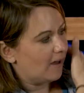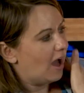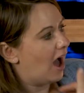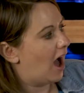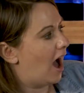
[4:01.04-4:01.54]

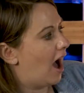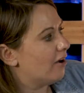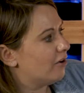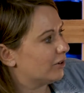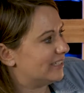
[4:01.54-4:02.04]

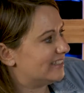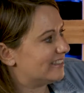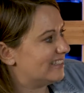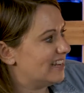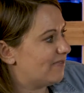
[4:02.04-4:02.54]
Hungrily
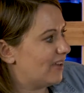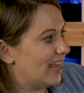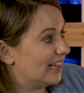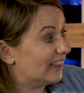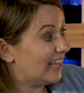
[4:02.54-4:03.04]
sniffing
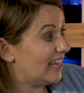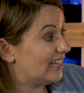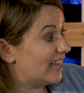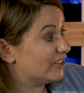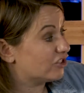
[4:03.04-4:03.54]
and
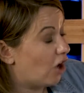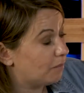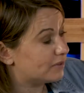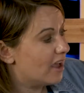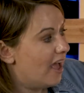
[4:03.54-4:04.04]
licking their
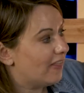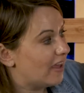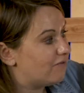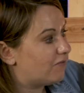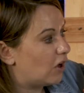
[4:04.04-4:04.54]
chops,
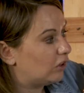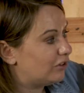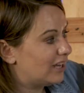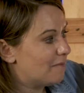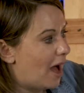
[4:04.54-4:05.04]
they
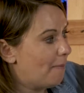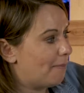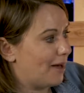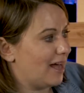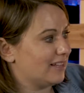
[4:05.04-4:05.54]
followed him
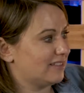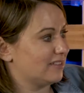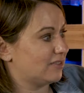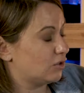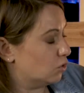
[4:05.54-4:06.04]
up past the
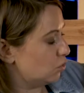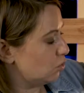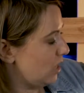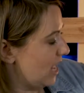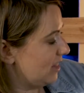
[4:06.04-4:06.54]

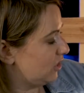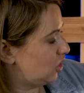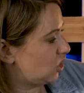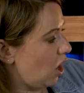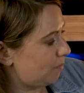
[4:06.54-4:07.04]
school and the
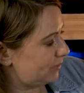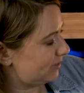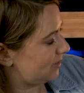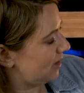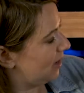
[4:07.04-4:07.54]

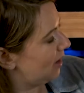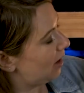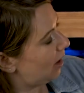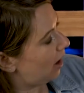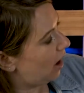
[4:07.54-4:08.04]
shops.
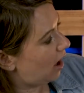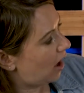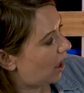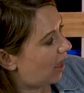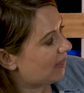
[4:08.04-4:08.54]

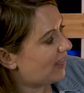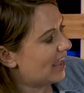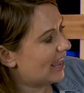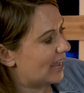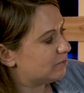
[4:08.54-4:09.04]
They
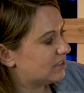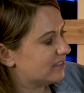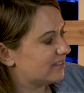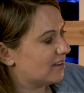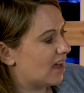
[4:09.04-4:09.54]
came to the
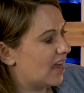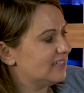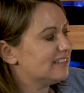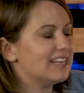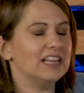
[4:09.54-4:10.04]
sign
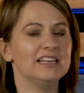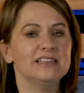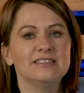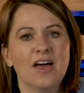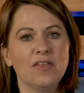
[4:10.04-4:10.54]
selling
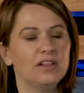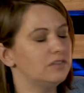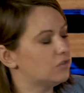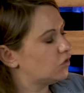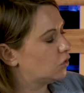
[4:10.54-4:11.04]

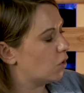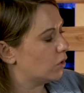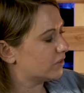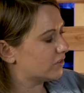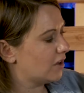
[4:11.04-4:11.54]
Sutherland's
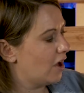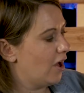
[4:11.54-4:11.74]
sauce.